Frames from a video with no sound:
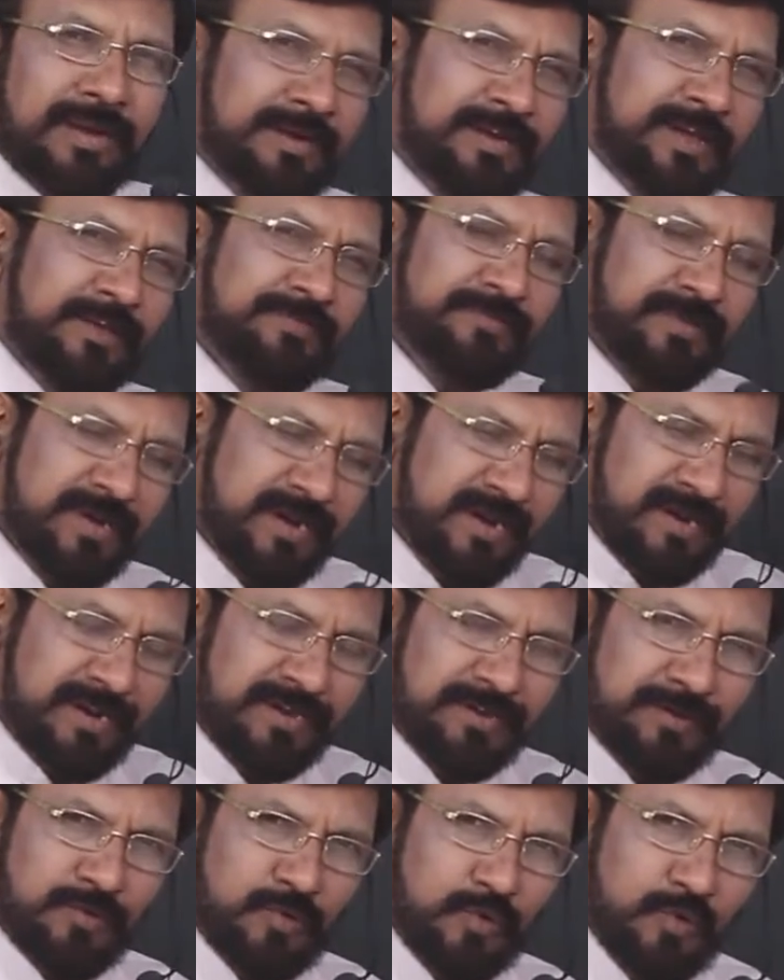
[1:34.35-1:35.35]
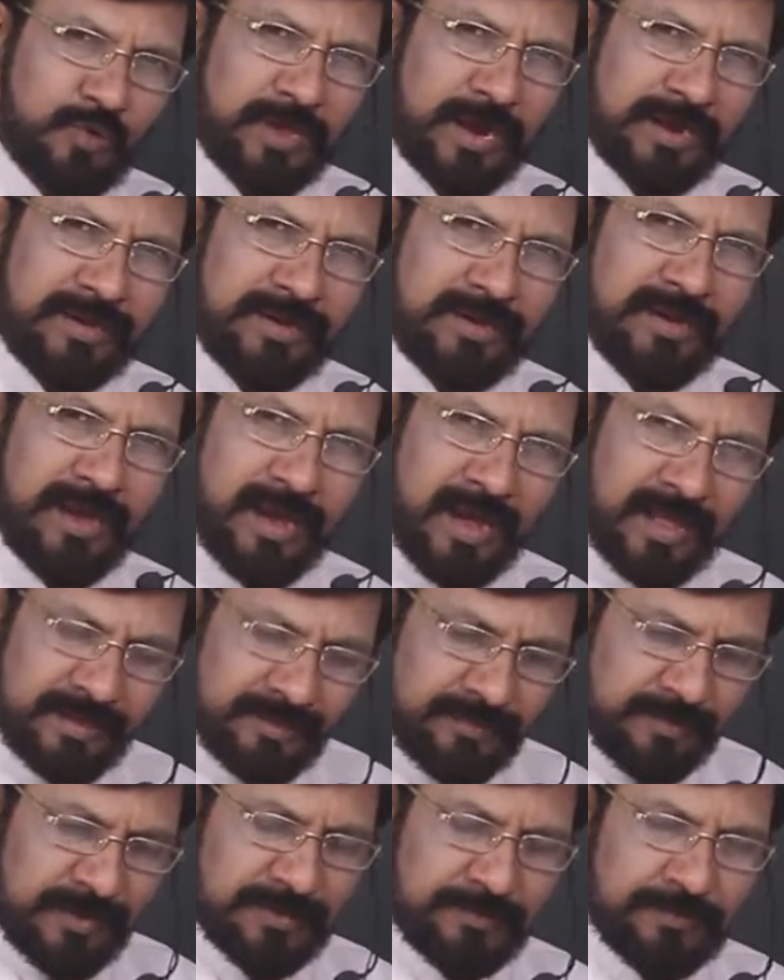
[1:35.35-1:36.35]
Definitely you do that.
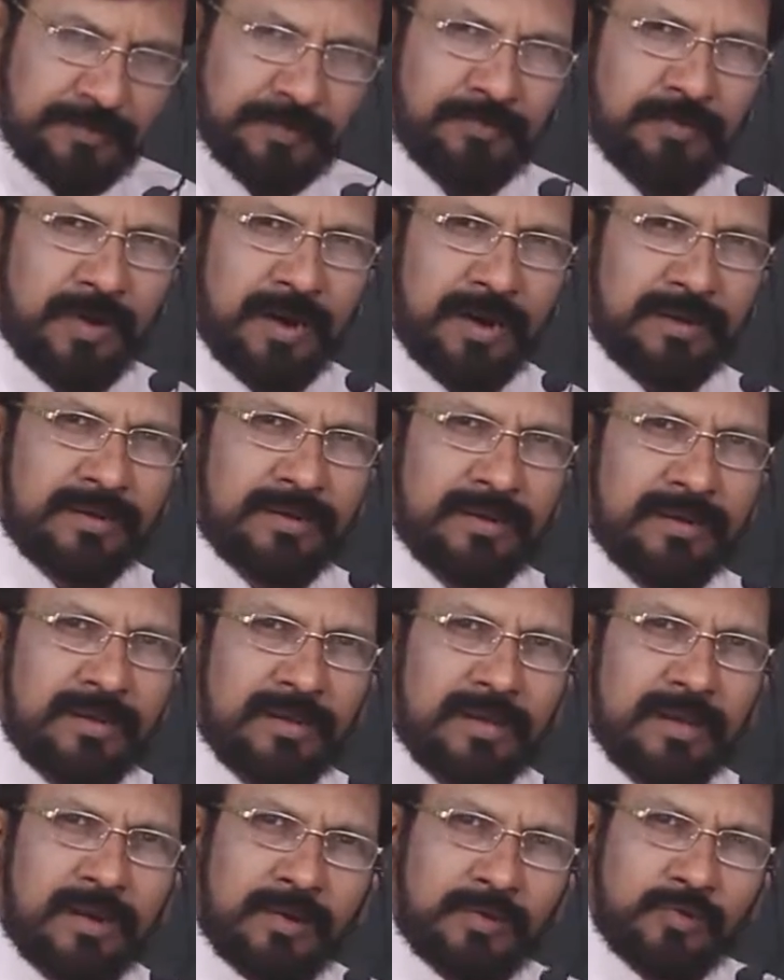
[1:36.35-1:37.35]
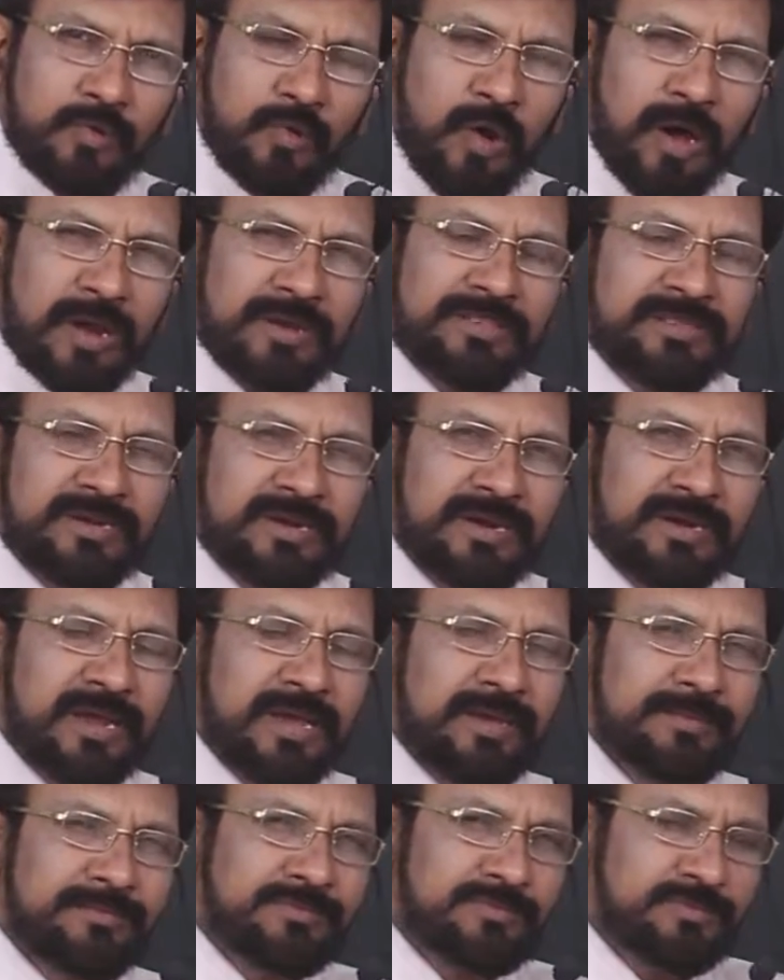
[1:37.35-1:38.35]
Otherwise, if you want, 2 or 3
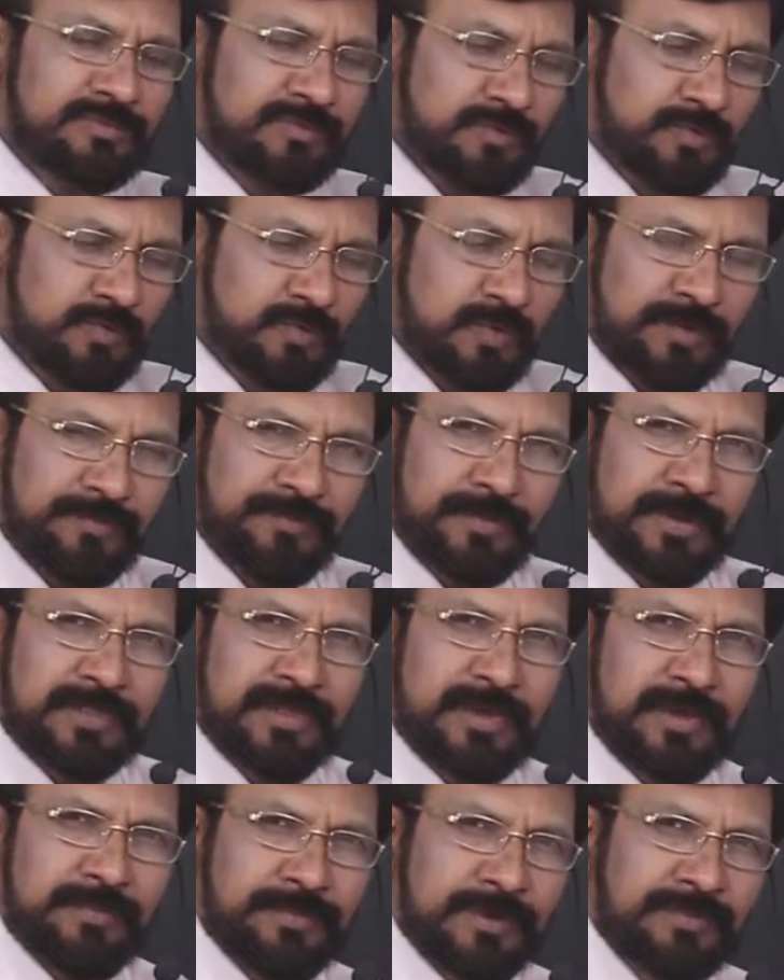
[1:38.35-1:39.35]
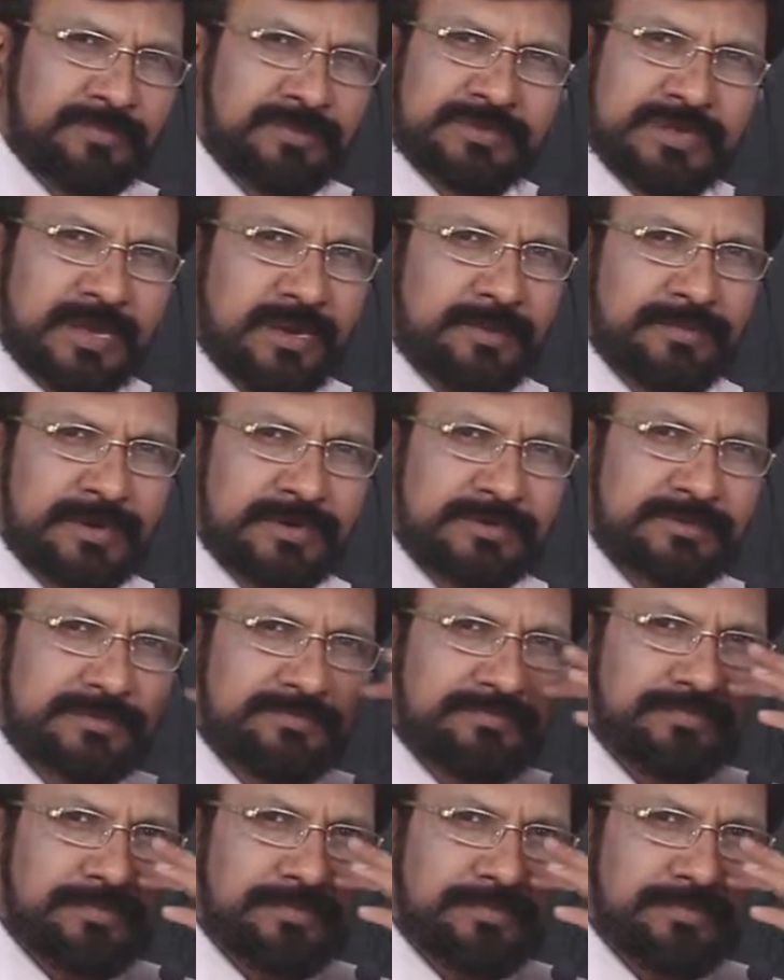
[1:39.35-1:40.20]
times you refer the previous elements.